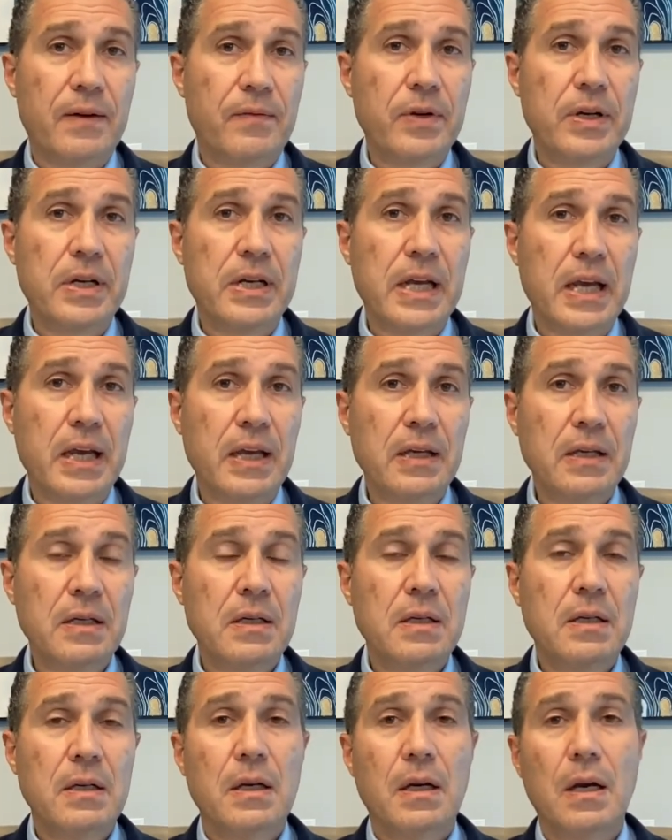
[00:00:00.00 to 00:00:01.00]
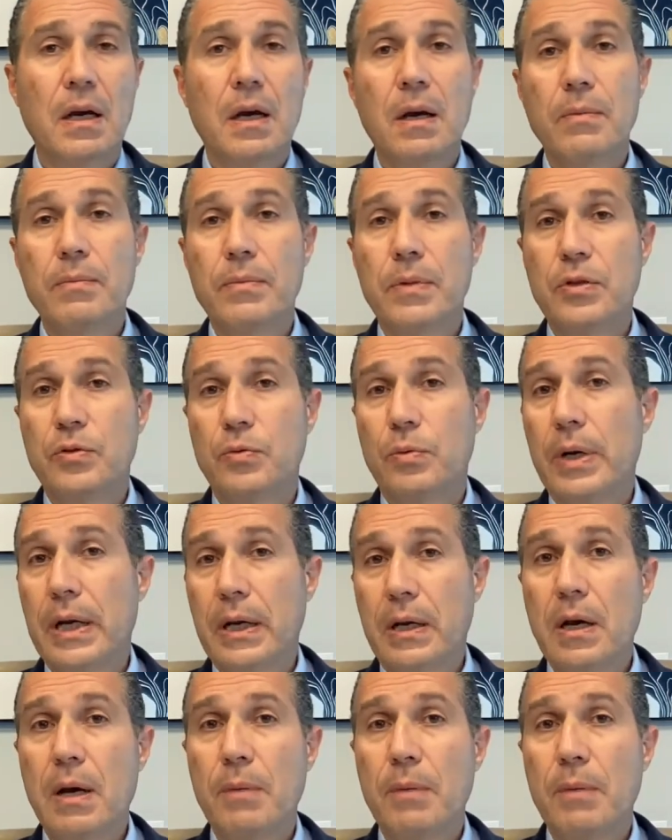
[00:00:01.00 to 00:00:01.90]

every day um, is when I